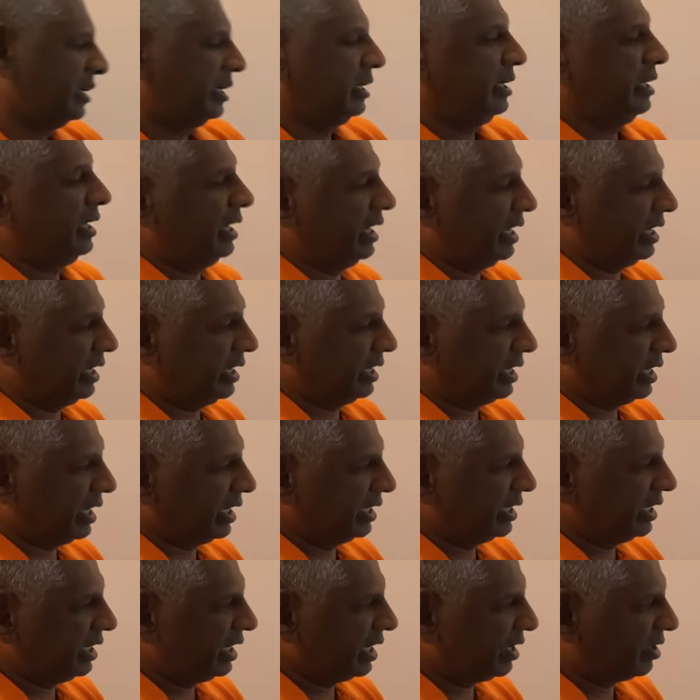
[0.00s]
And I
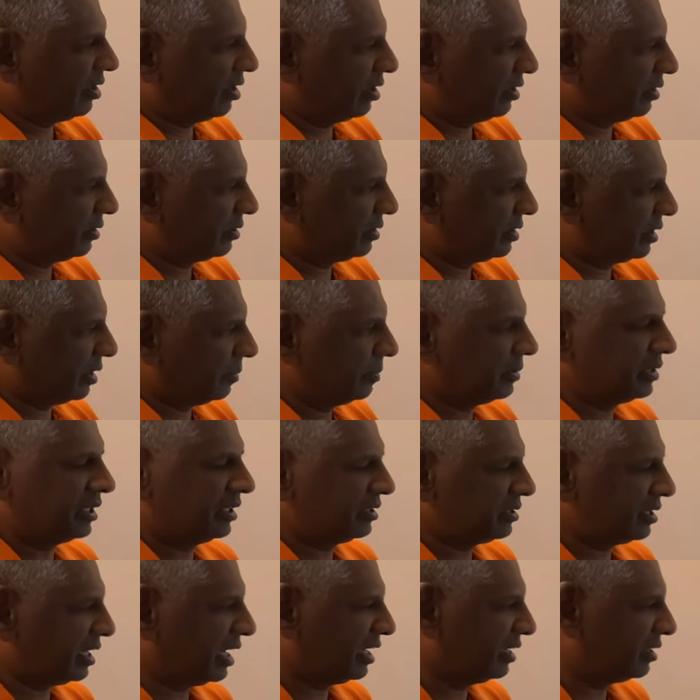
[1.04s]
think I got with this.
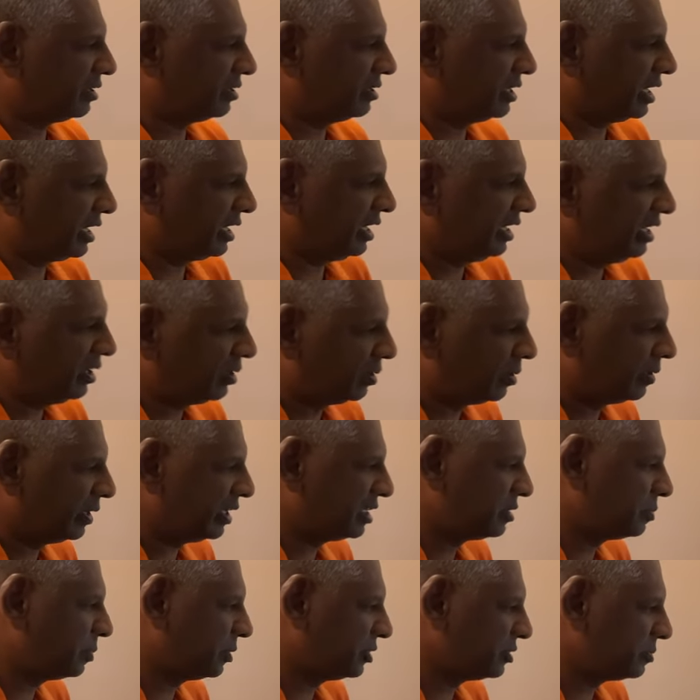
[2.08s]
I generally
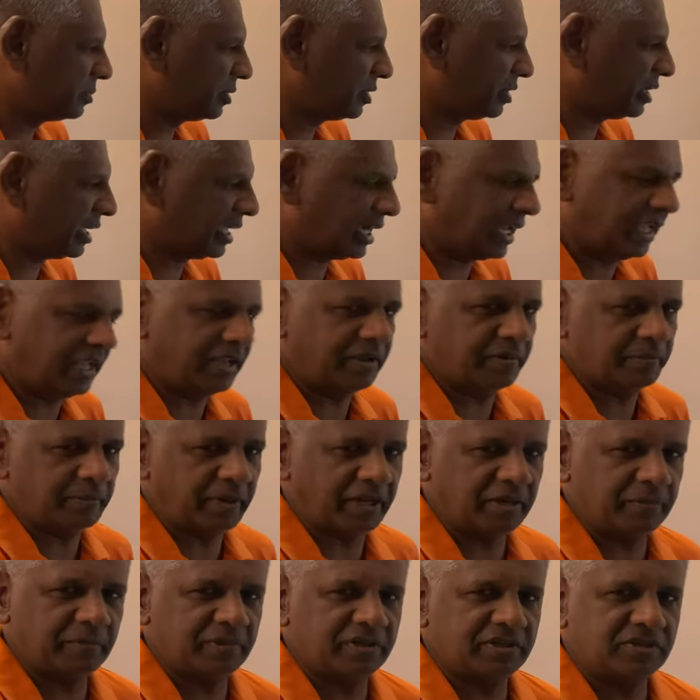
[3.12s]
overexpose because I like my
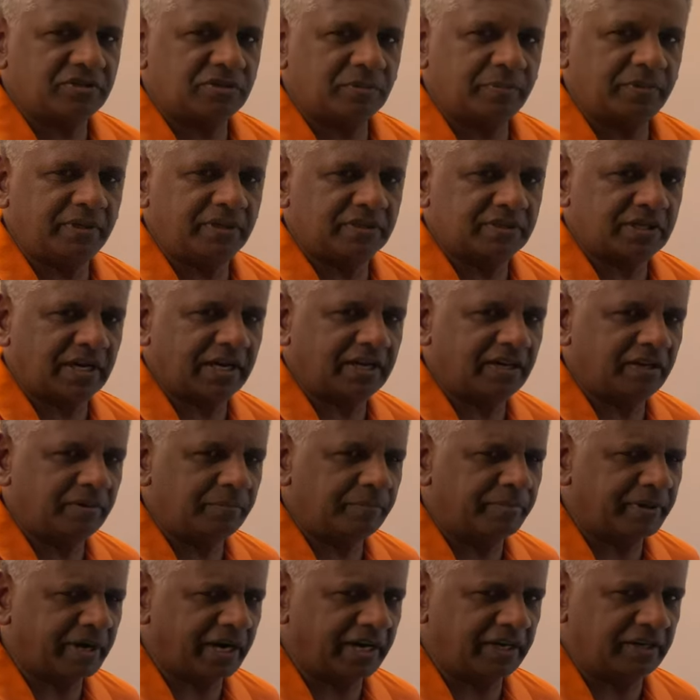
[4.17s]
images to be slightly
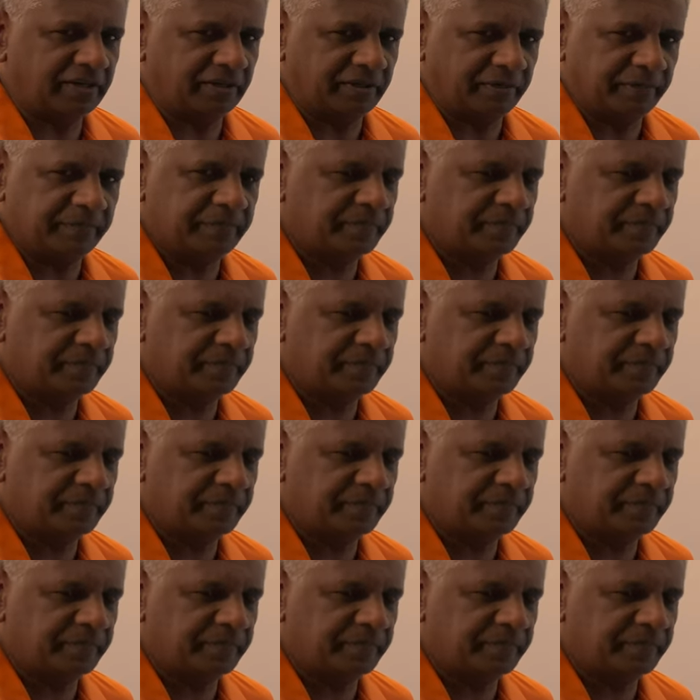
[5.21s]
brighter.